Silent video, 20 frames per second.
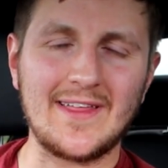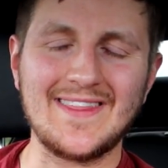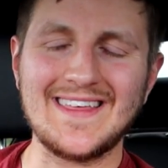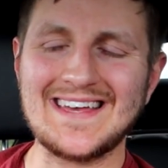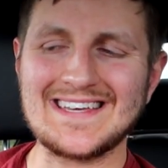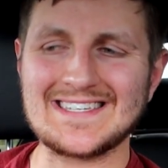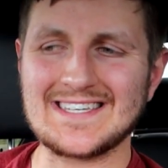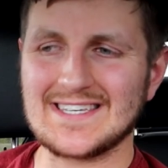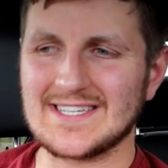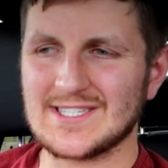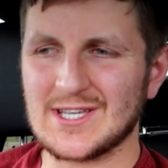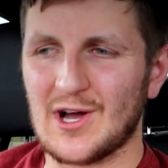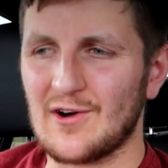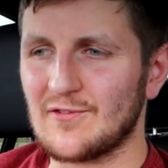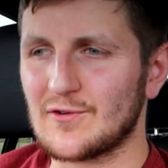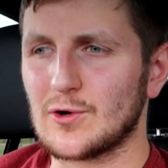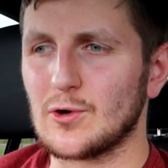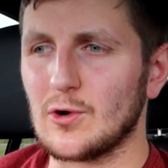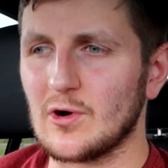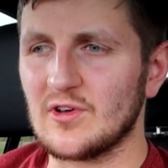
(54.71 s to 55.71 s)
And this is
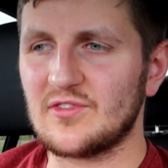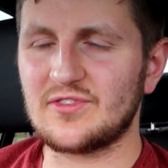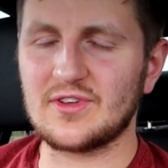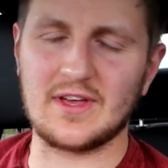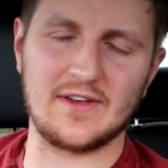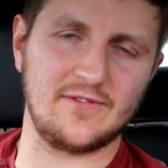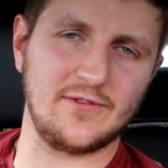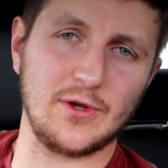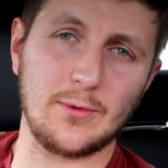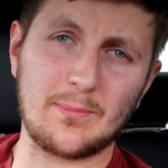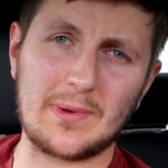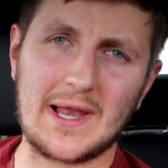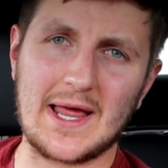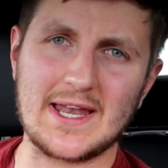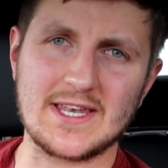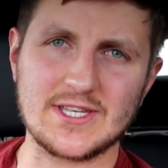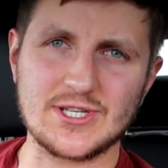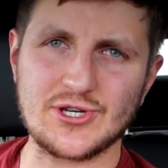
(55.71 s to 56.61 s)
of course if you plan